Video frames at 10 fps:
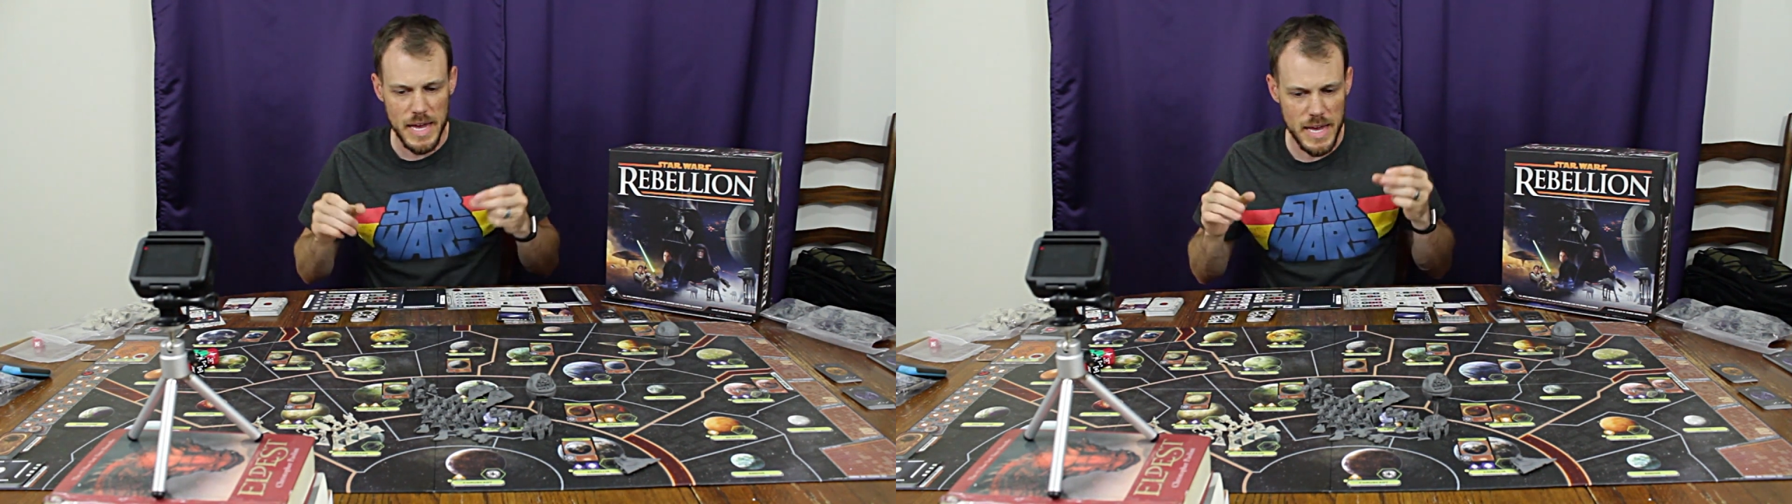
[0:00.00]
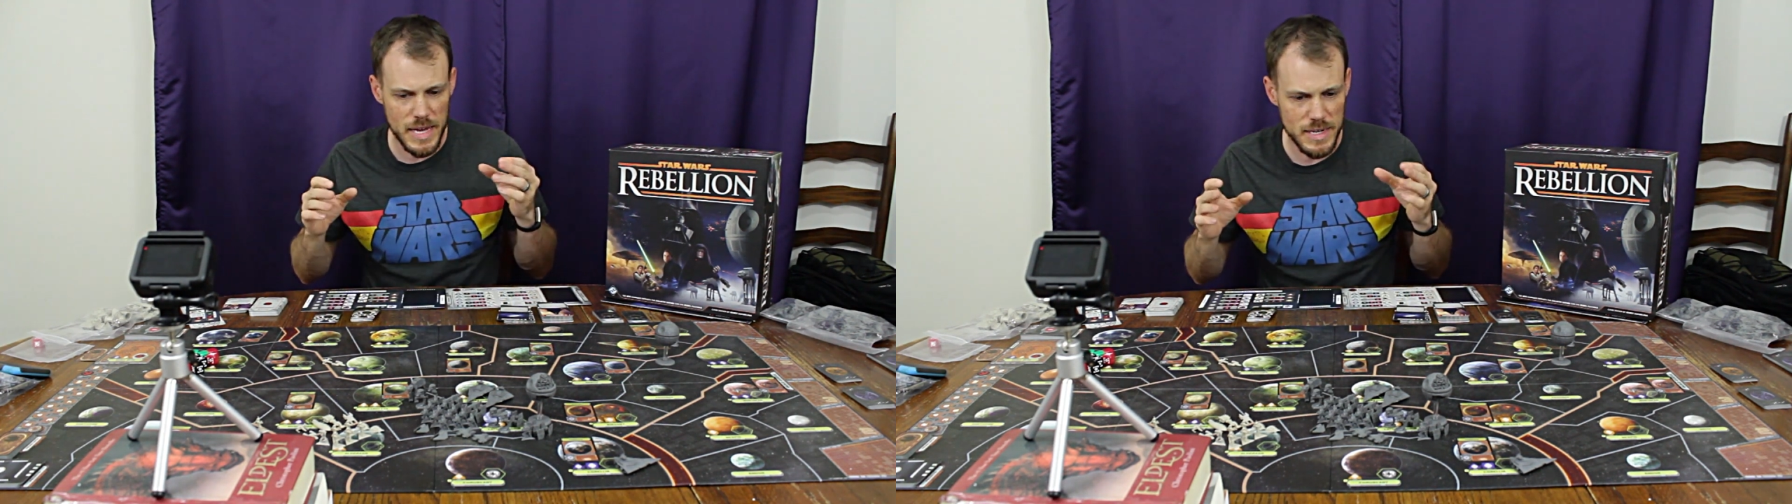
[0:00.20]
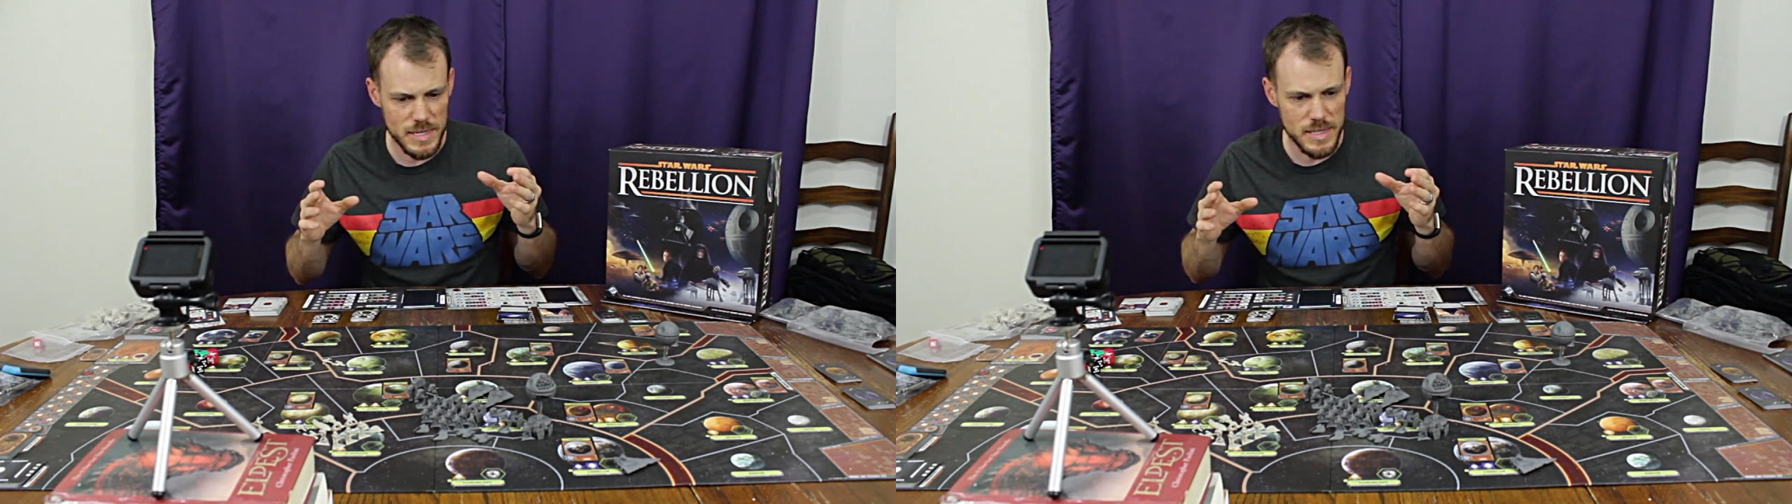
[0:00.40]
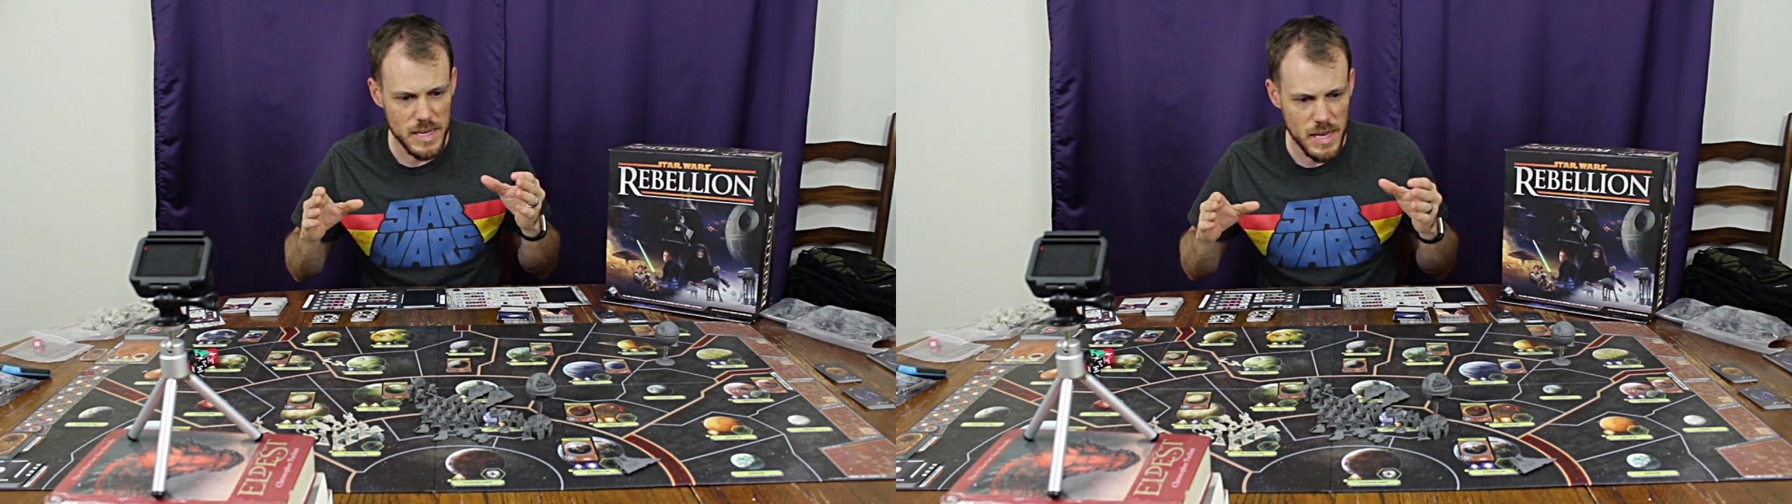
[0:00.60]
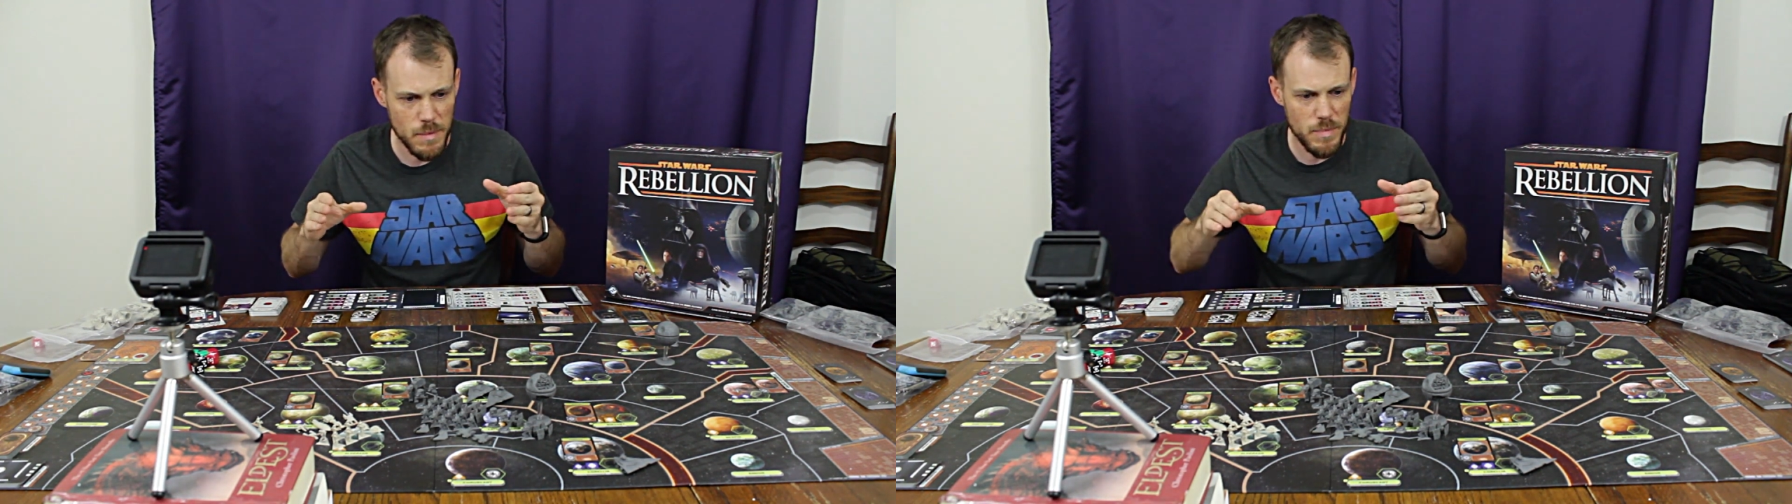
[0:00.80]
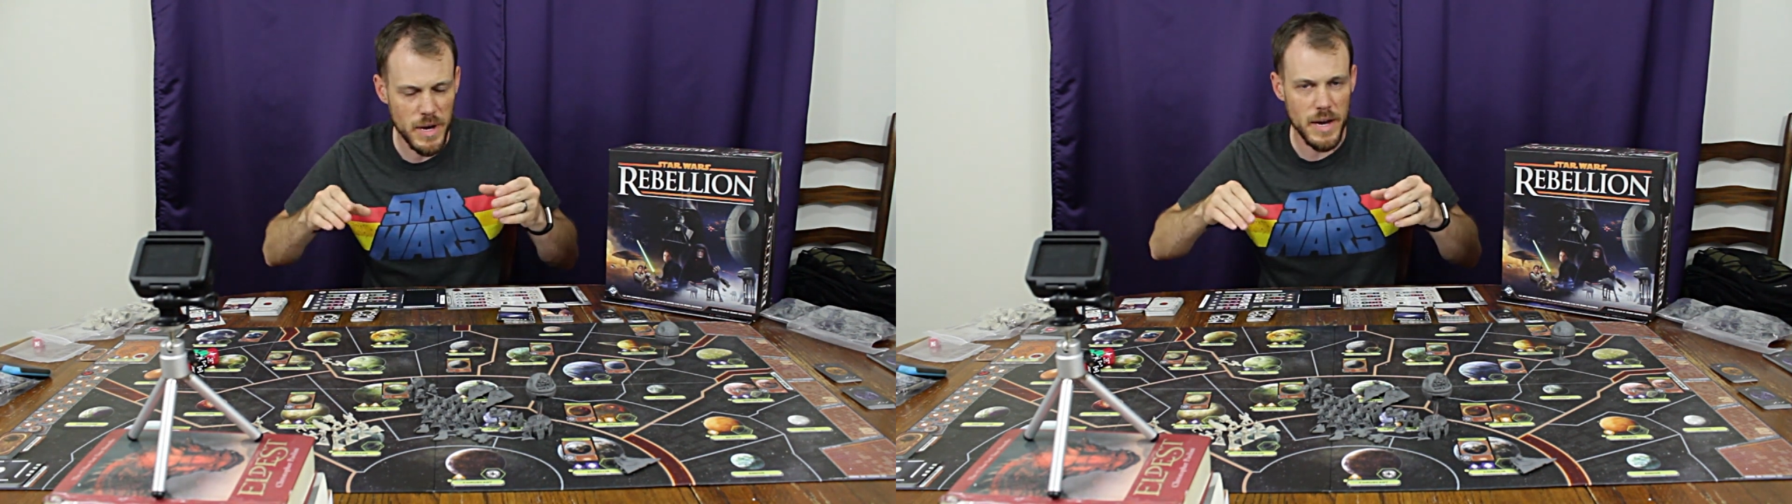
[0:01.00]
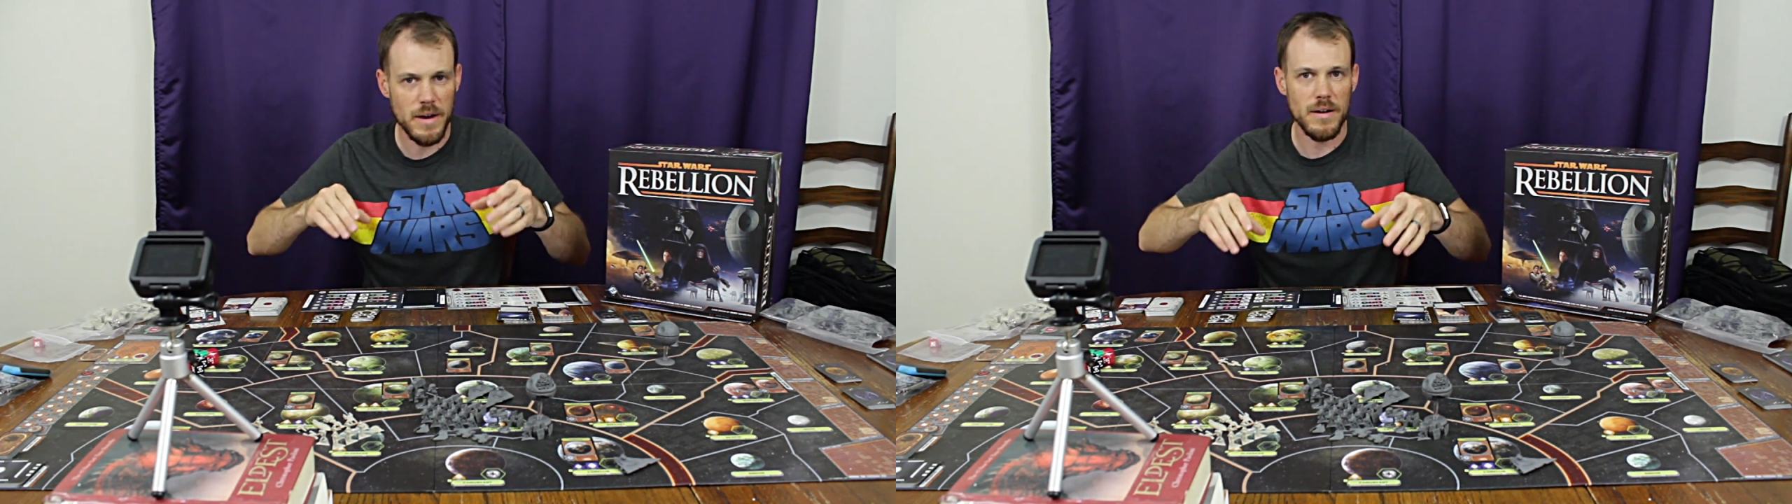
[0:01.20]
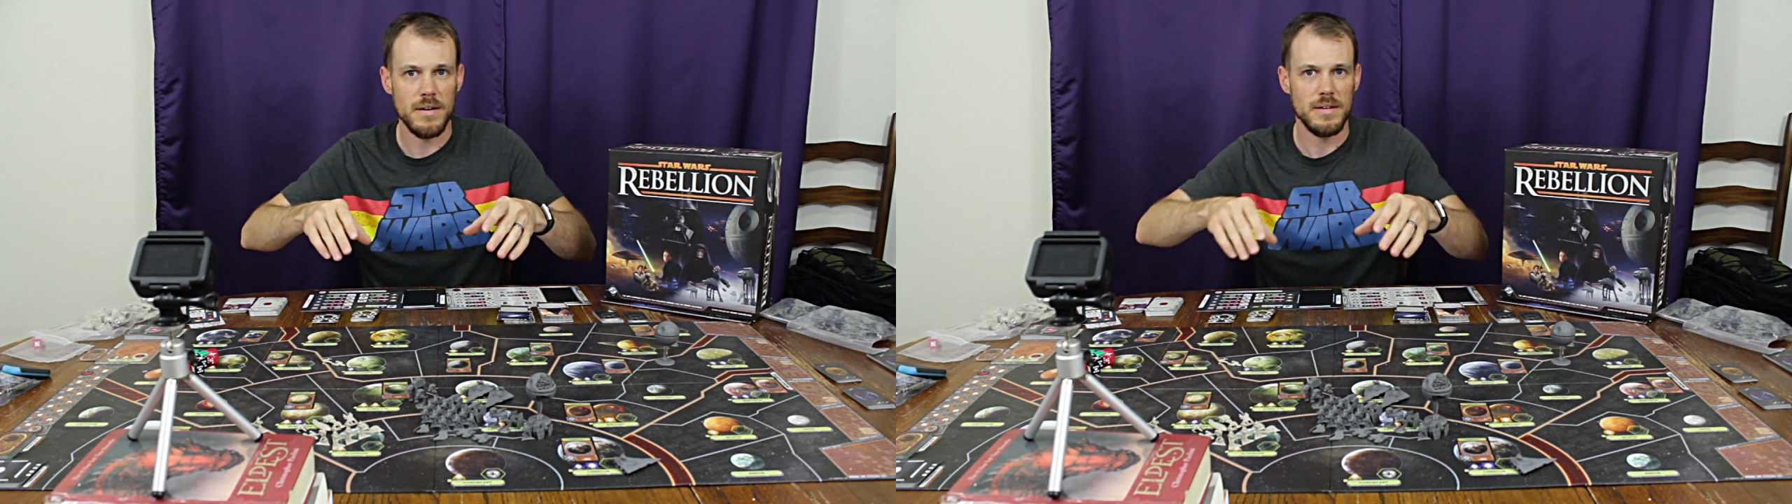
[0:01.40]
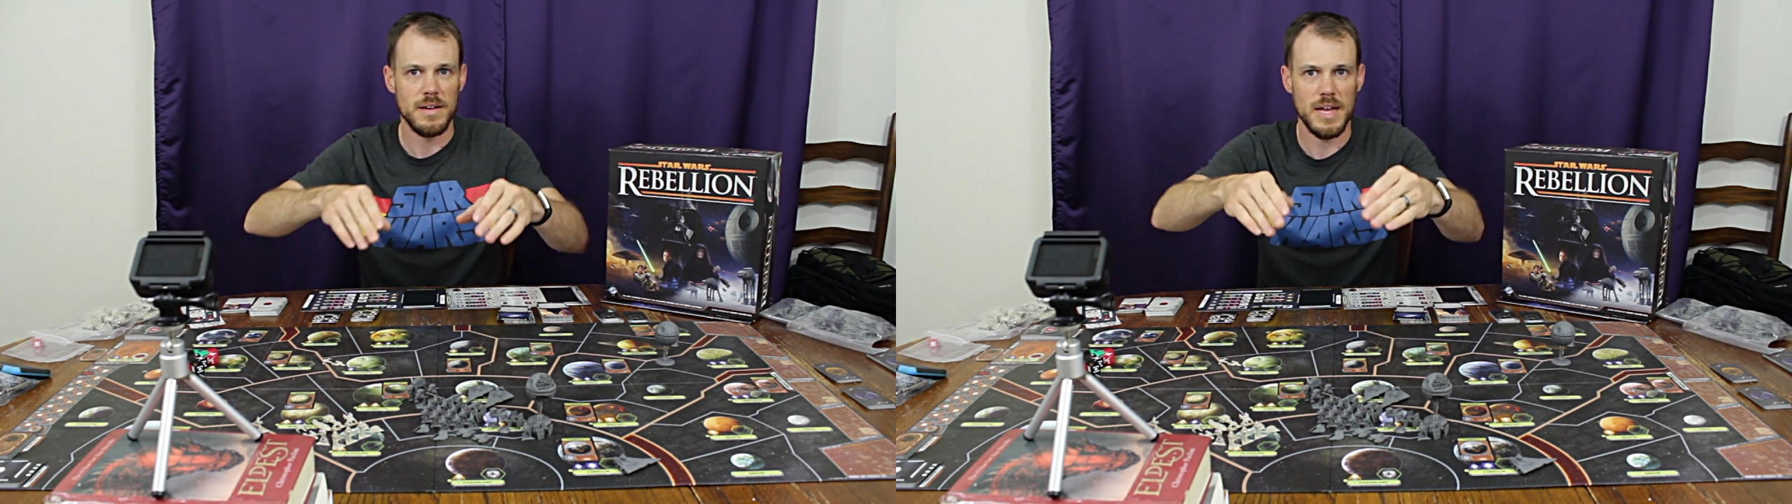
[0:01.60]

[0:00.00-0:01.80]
and the Empire